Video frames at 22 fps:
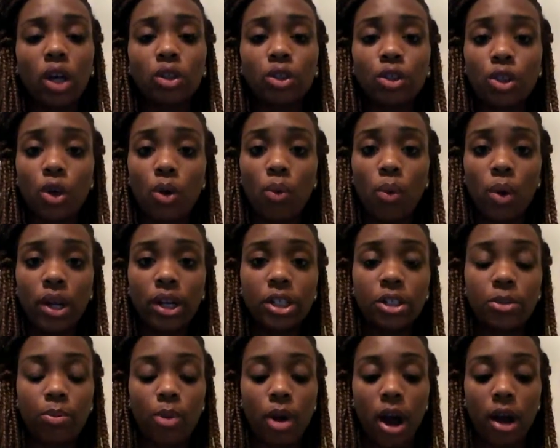So, what
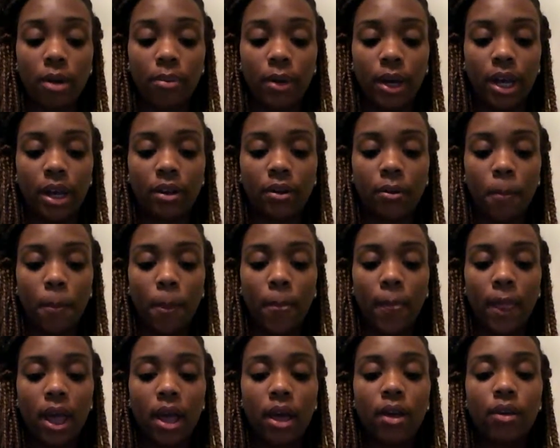is broadband?
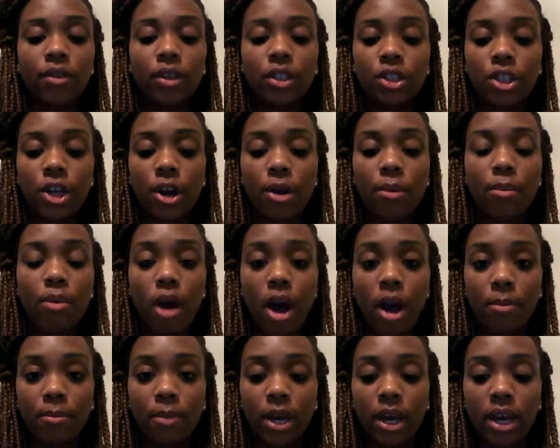The term
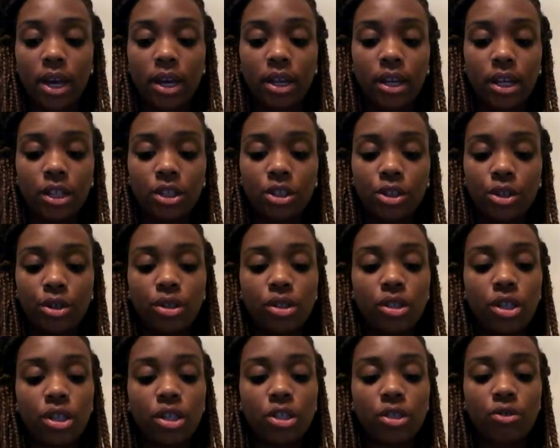broadband is used
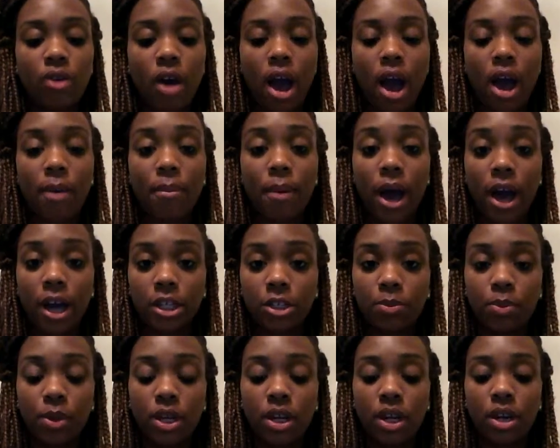to describe high
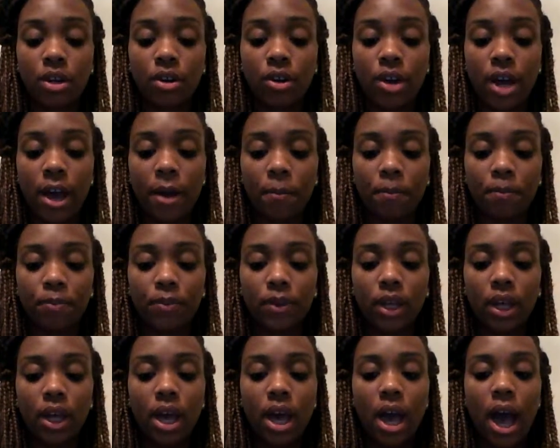speed internet.
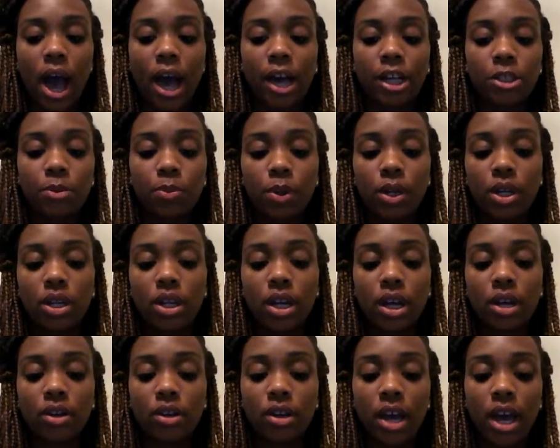High speed
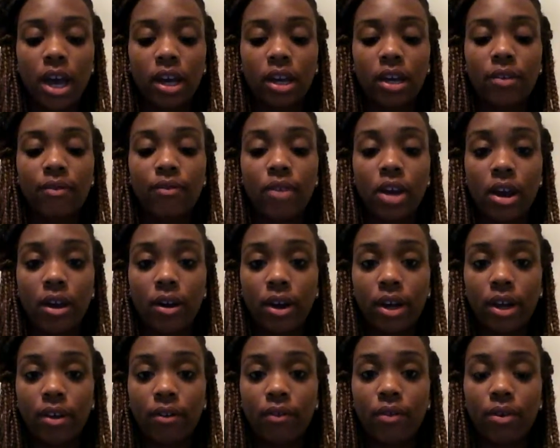internet can
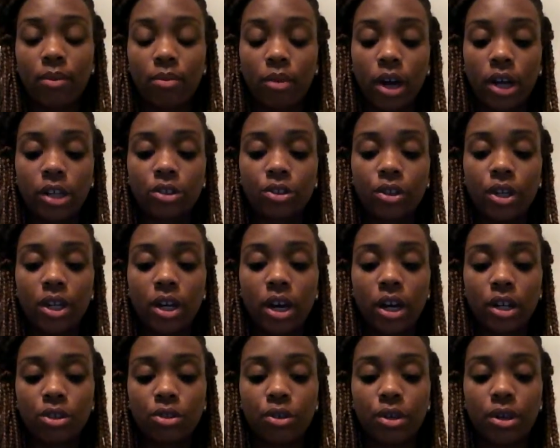vary from country to
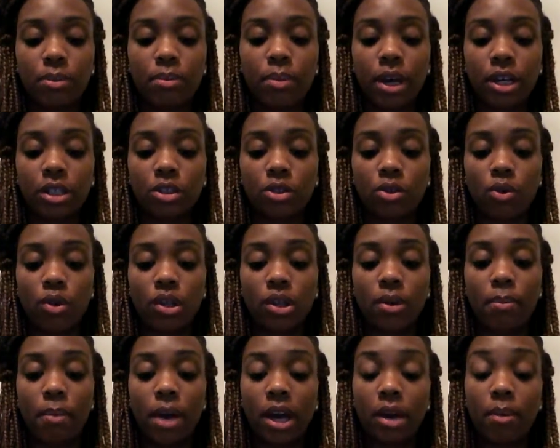country based on the
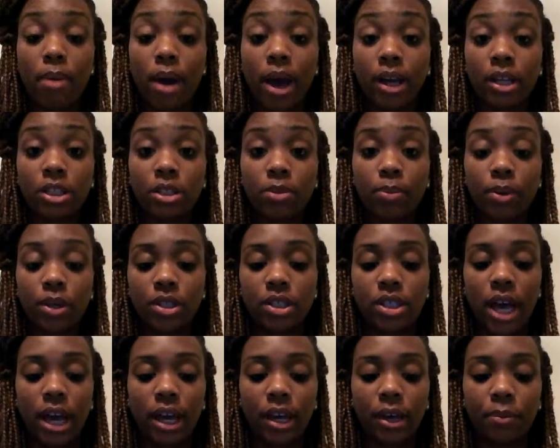megabytes per
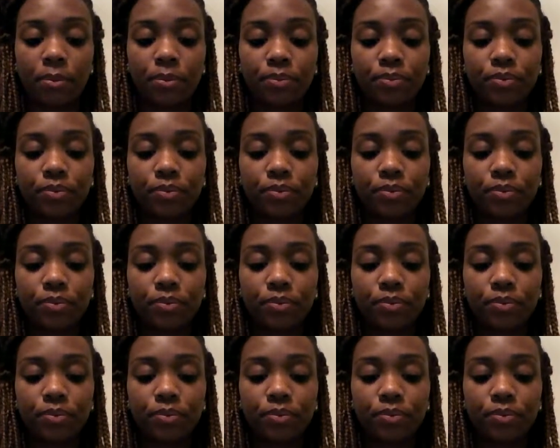second.